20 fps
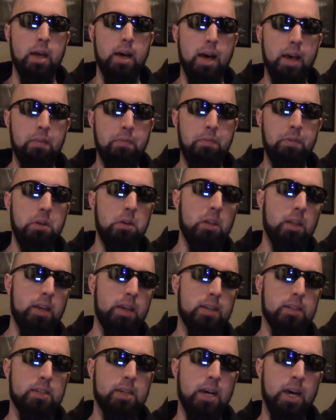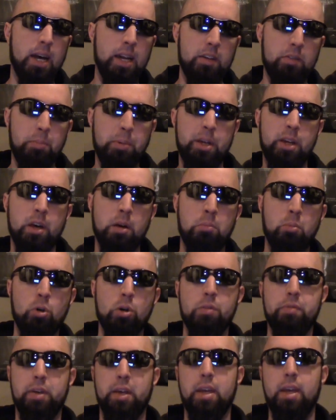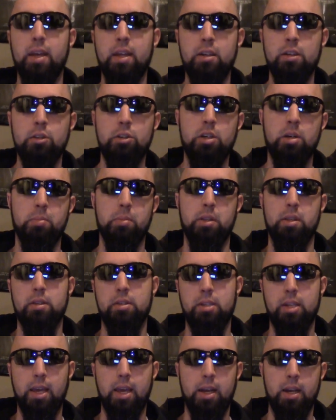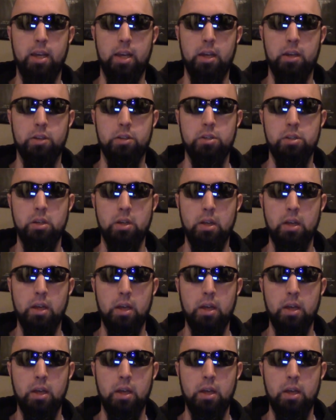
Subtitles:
I feel like it's kind of become more of a hidden gem in this day and age.